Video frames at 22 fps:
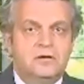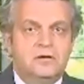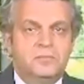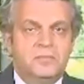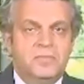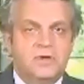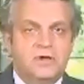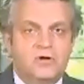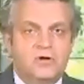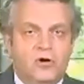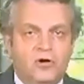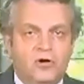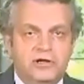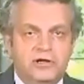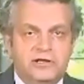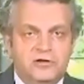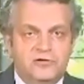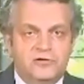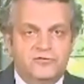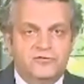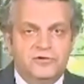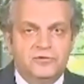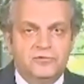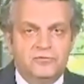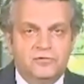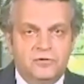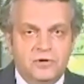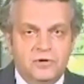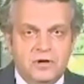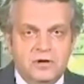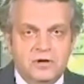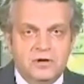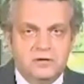Because of
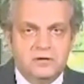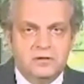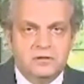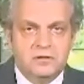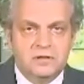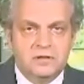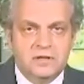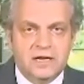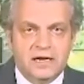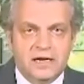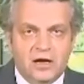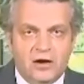your and